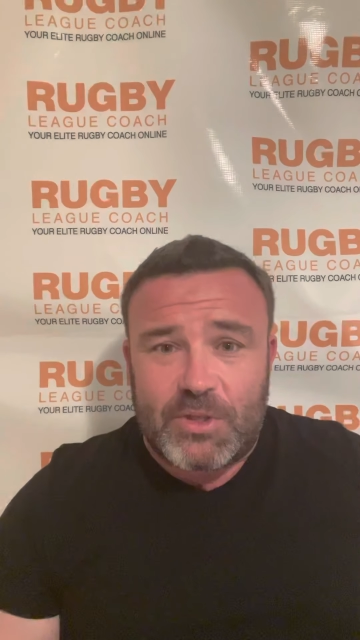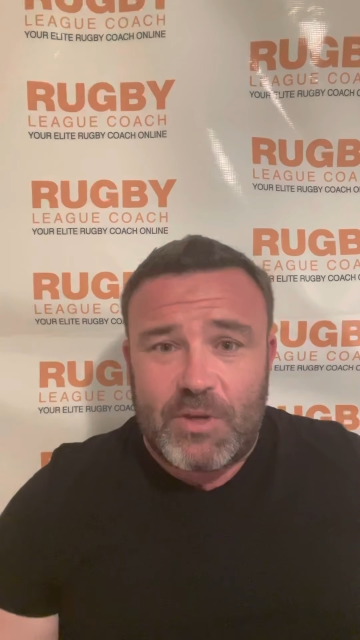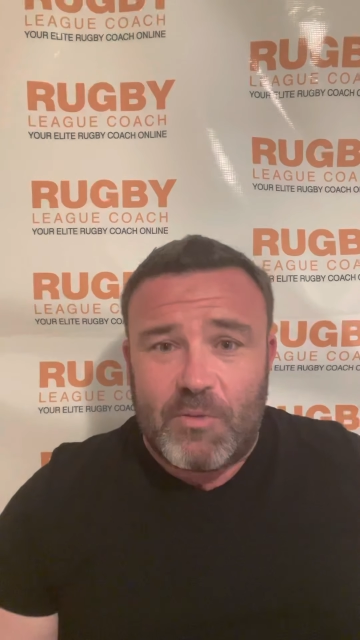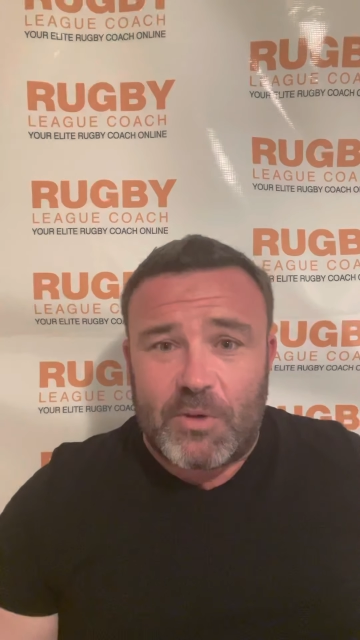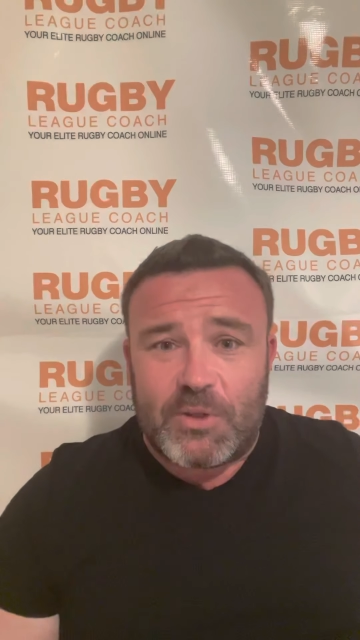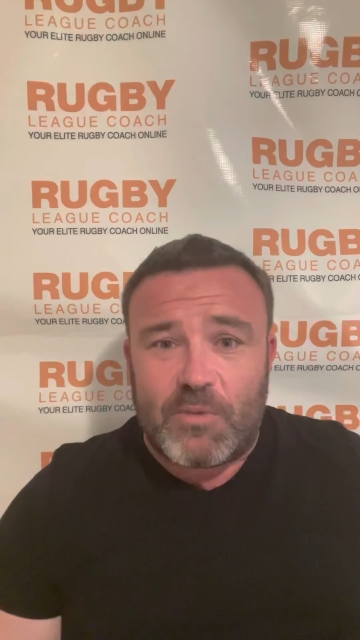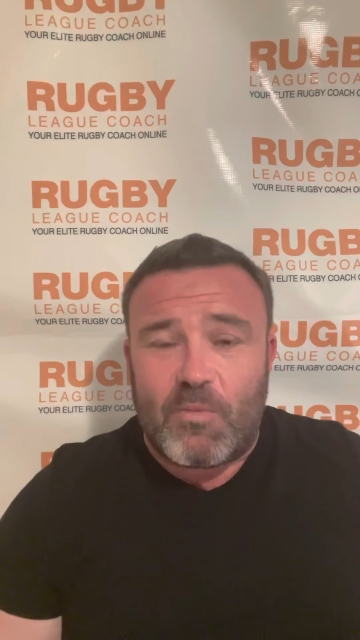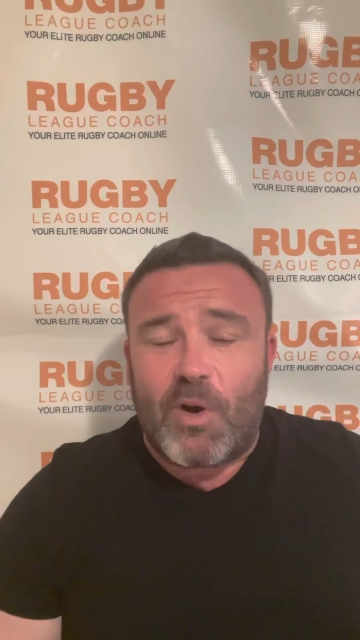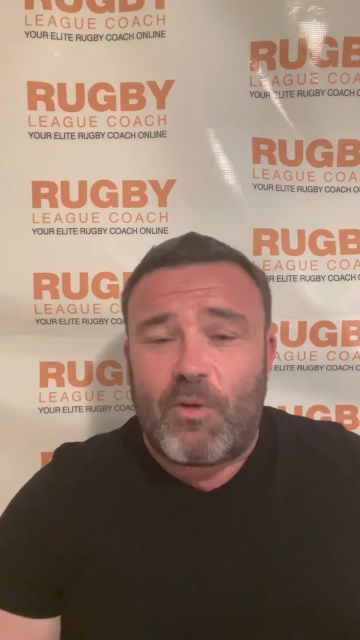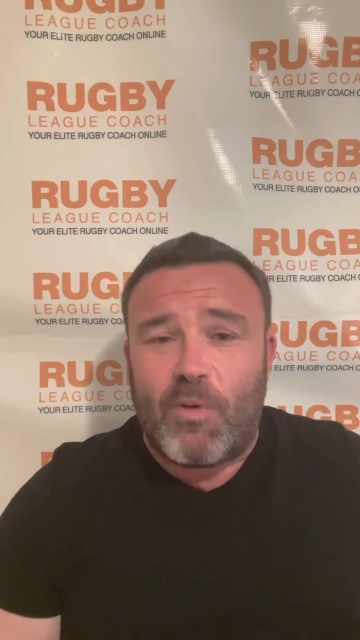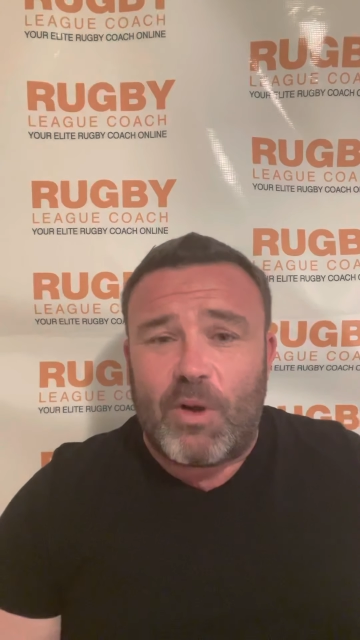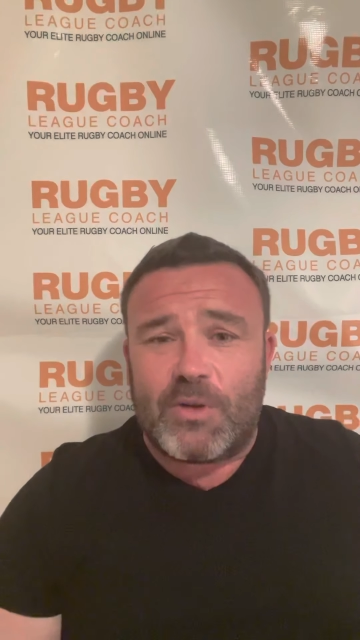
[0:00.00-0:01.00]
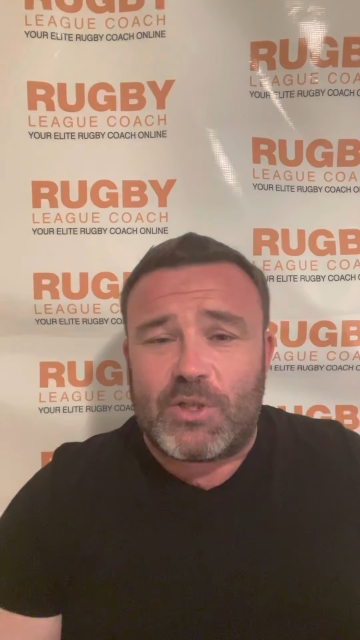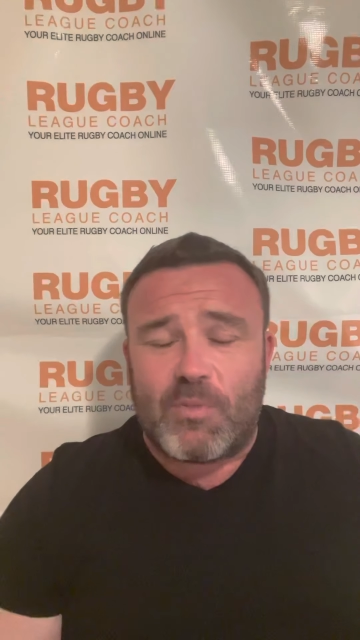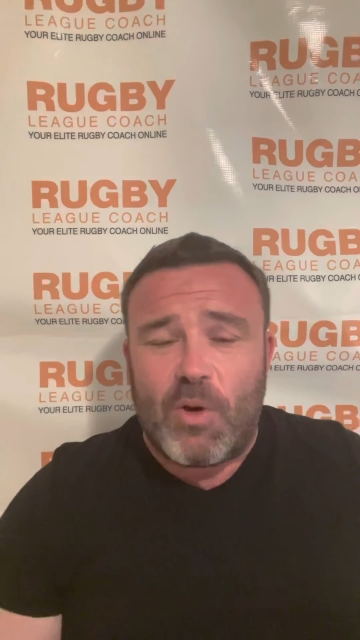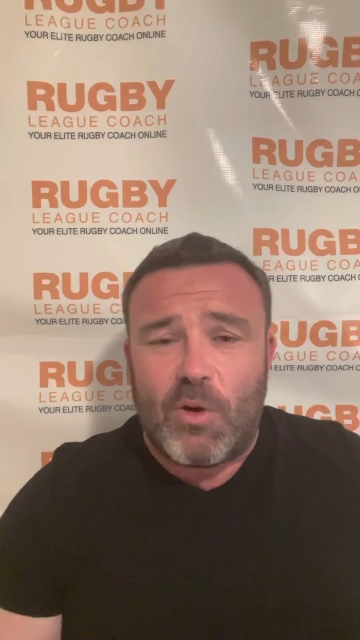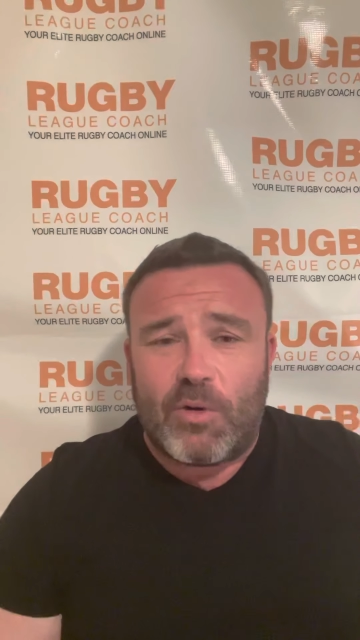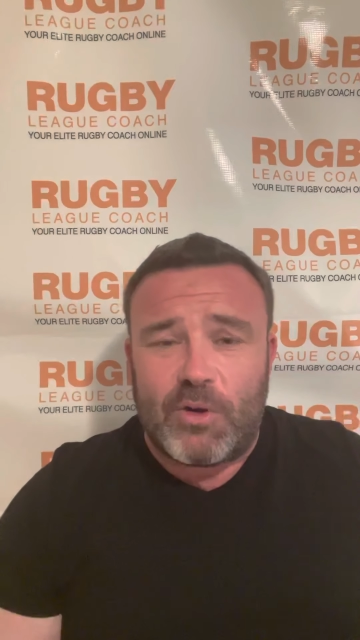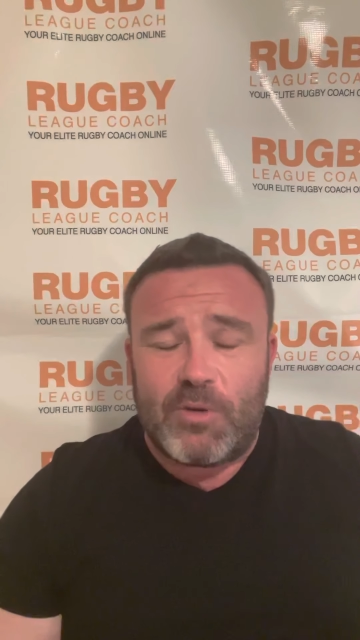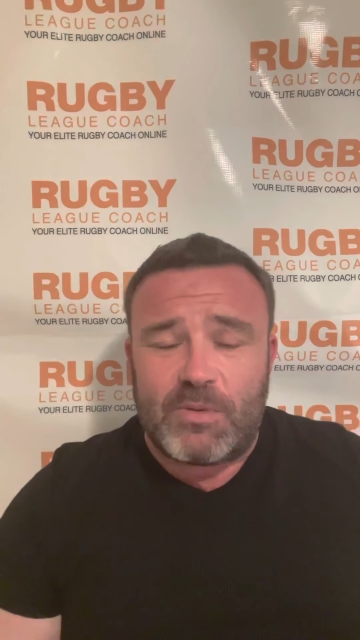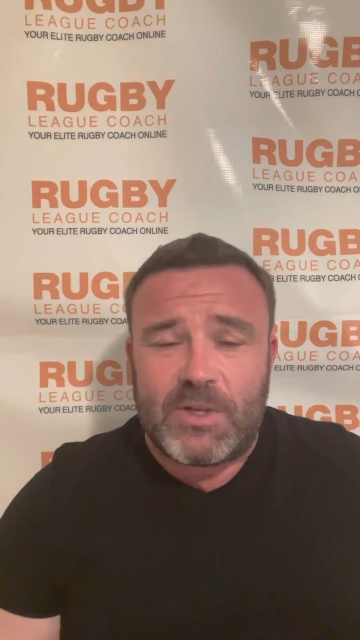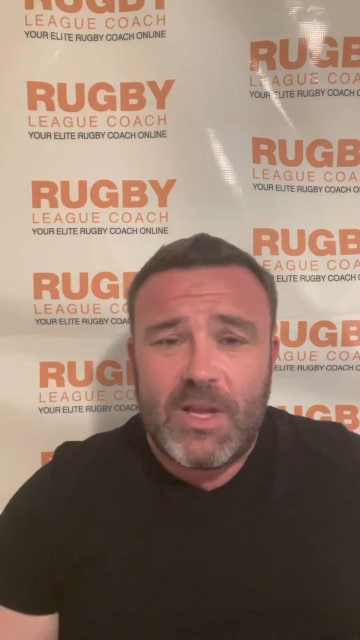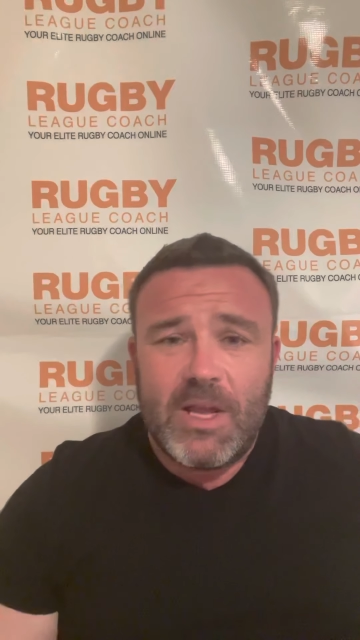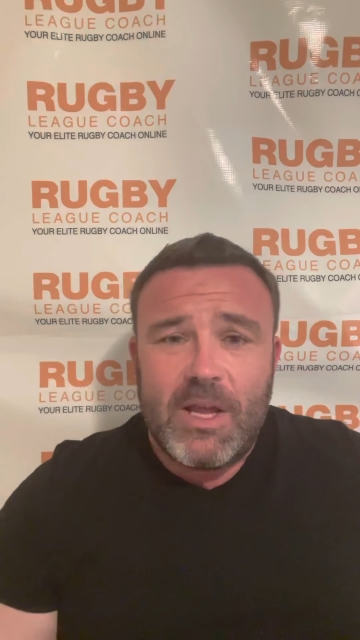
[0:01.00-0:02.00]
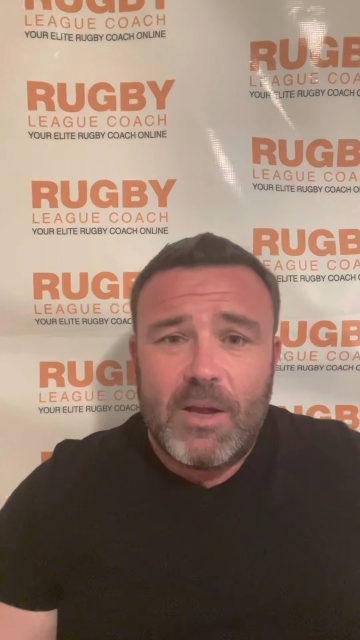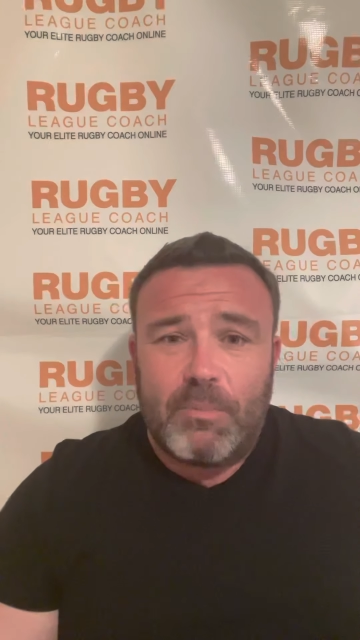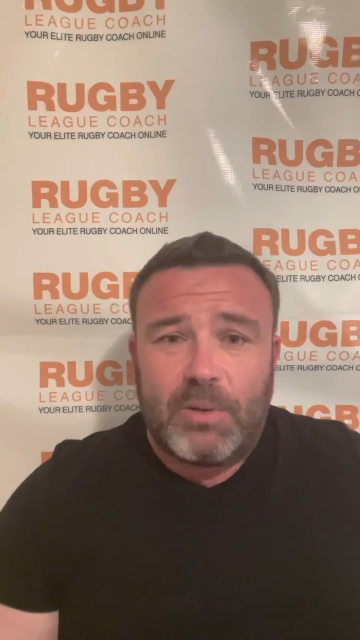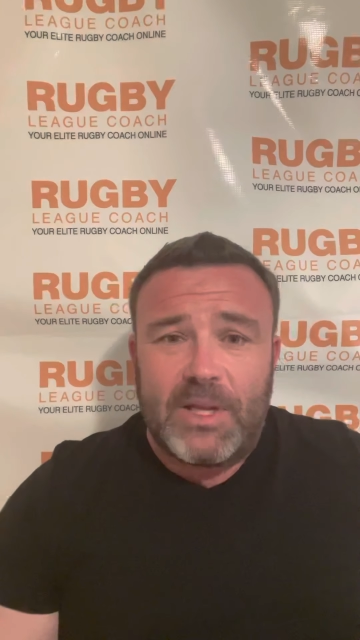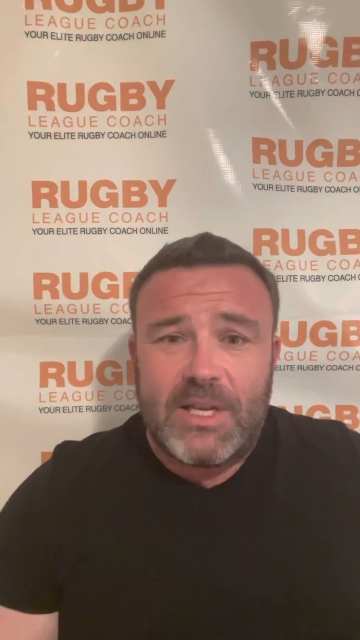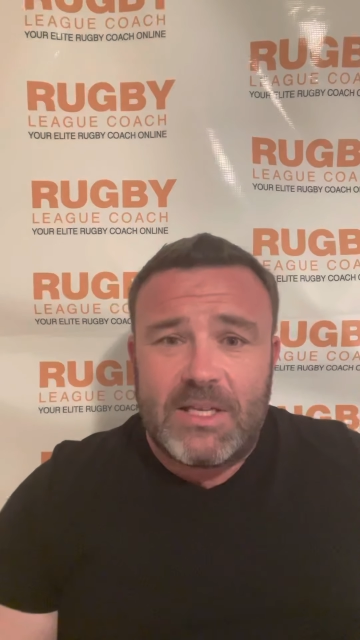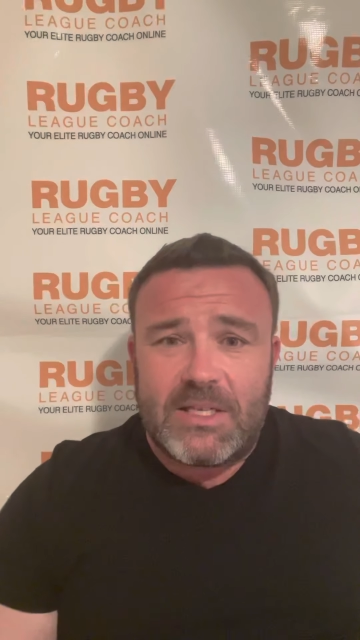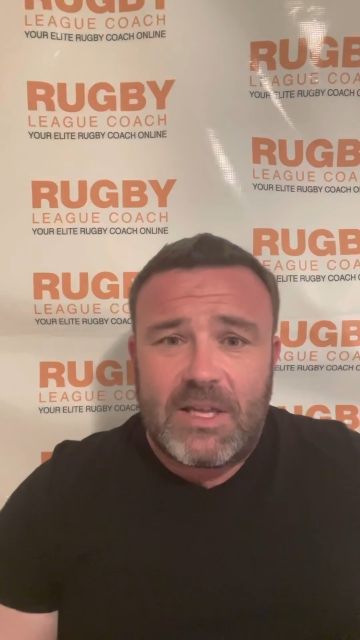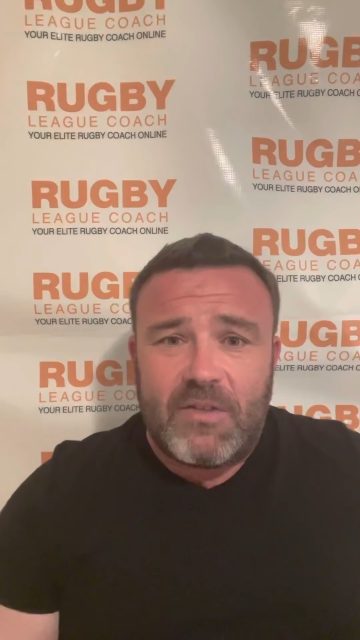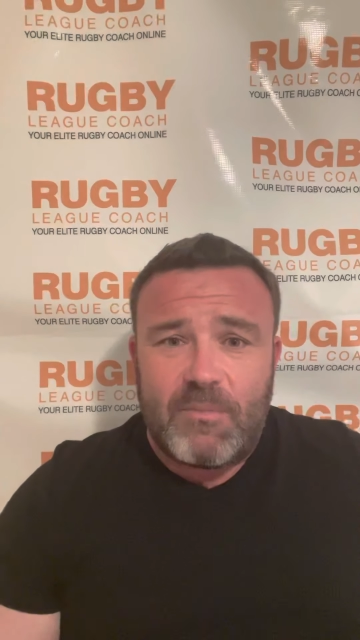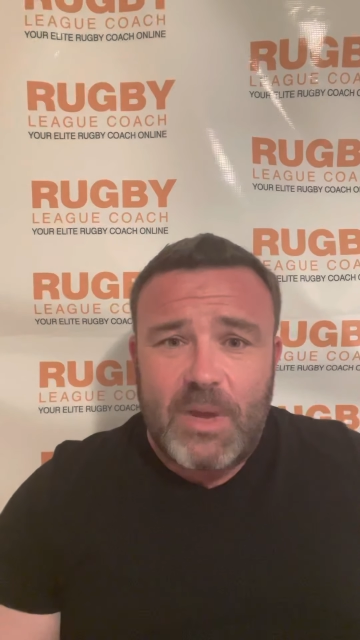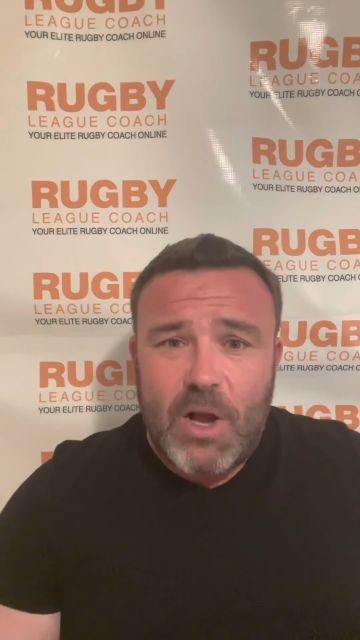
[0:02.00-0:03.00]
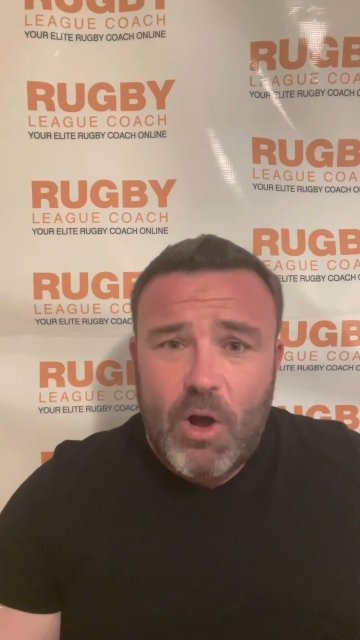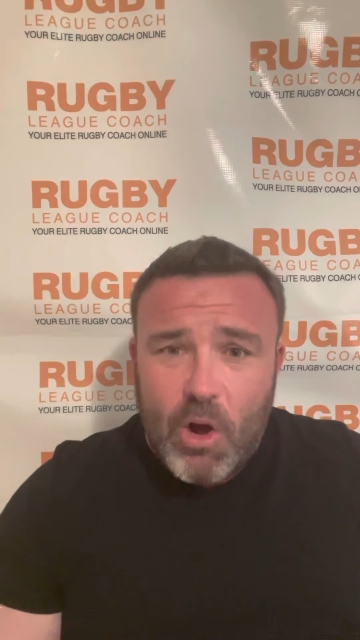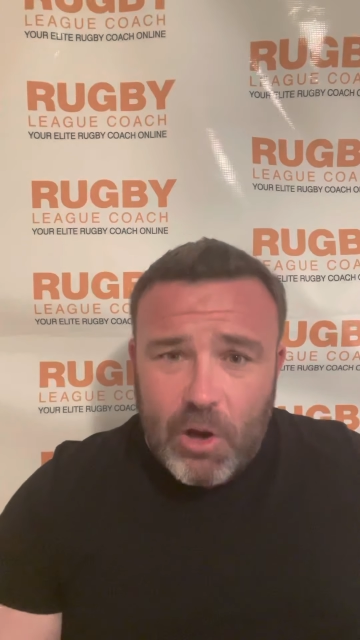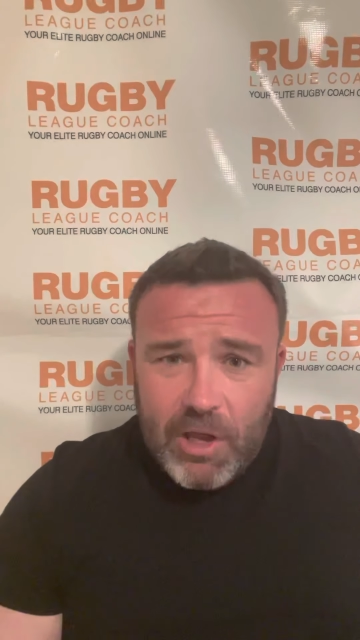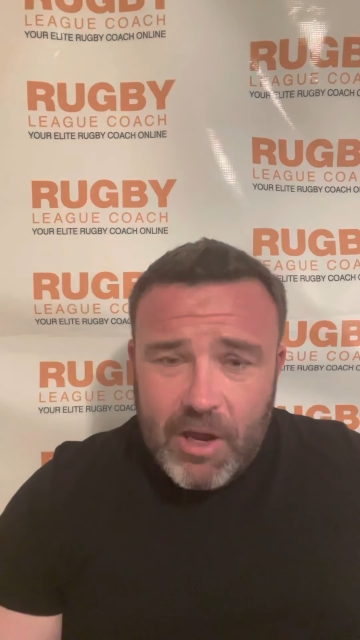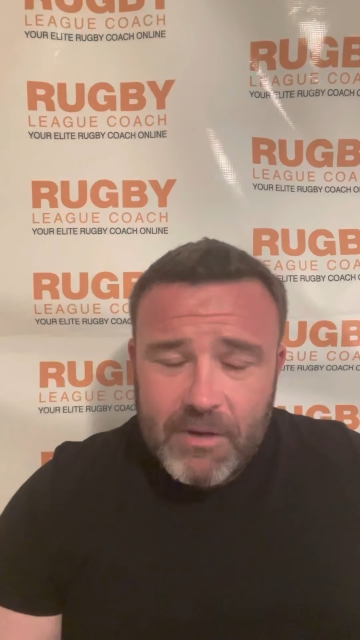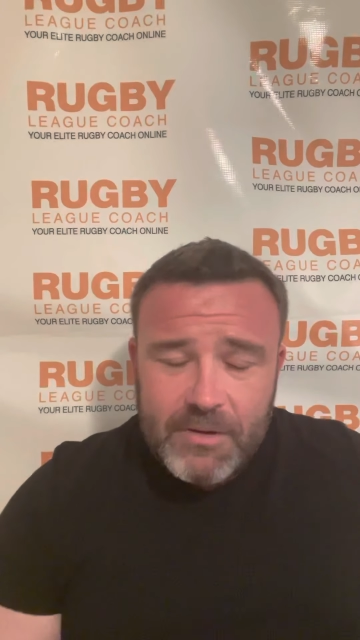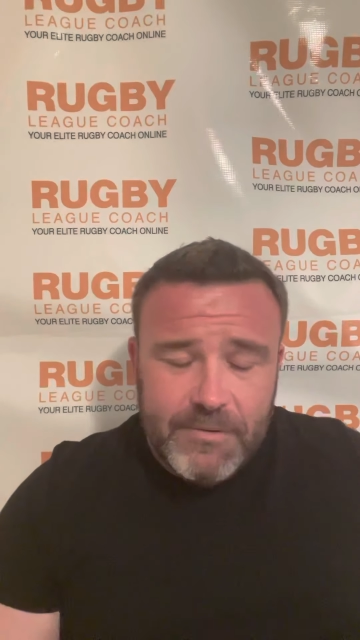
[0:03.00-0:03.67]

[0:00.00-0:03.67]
and you want some one-on-one and small groups, please give me a holler.